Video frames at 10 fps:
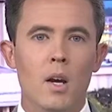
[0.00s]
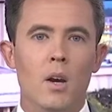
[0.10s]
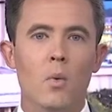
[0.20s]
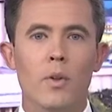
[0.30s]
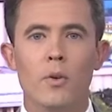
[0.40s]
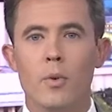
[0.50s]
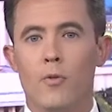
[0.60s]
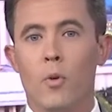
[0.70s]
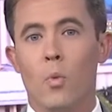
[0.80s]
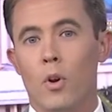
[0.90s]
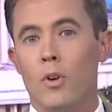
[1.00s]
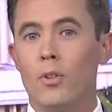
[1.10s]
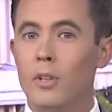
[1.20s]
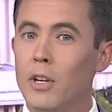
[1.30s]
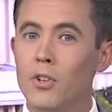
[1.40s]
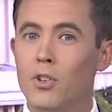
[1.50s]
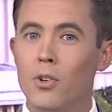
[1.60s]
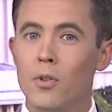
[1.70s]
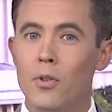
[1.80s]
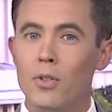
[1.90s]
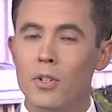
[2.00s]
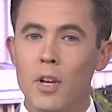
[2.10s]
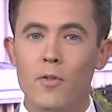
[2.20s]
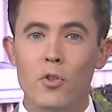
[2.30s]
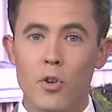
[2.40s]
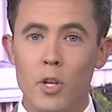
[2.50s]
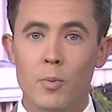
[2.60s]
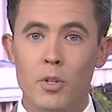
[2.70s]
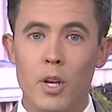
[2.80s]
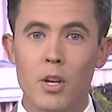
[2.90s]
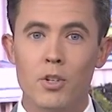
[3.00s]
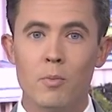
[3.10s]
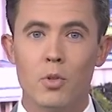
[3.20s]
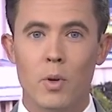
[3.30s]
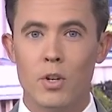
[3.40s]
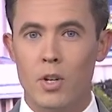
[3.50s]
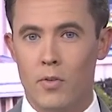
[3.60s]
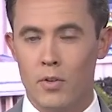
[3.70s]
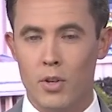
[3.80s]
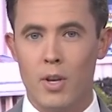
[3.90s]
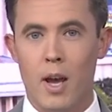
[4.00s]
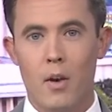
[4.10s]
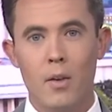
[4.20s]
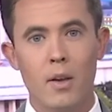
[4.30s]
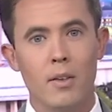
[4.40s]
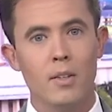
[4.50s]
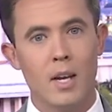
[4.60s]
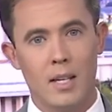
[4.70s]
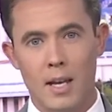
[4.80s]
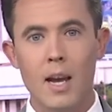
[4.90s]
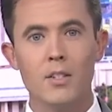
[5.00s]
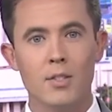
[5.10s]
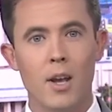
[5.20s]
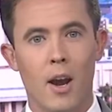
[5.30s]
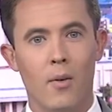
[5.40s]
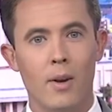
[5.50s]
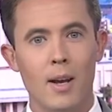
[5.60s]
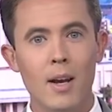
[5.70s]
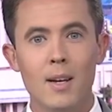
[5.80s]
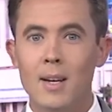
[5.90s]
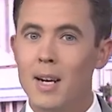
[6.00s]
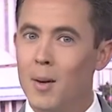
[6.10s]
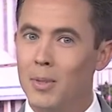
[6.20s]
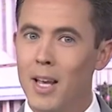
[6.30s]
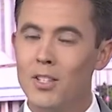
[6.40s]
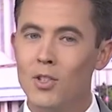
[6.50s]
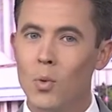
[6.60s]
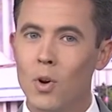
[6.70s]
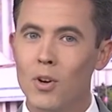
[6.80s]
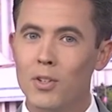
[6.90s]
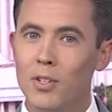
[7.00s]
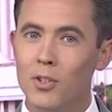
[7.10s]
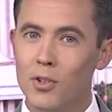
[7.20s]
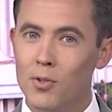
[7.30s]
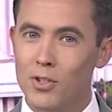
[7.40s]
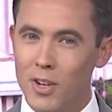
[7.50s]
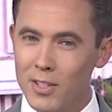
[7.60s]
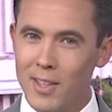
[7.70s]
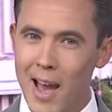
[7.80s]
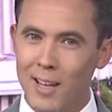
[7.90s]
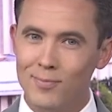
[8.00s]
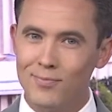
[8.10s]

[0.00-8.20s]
Well, whether it be for work or leisure, there's a need for transportation between Jefferson County and the Tallahassee area. A uh, plan's in the works that'll do just that.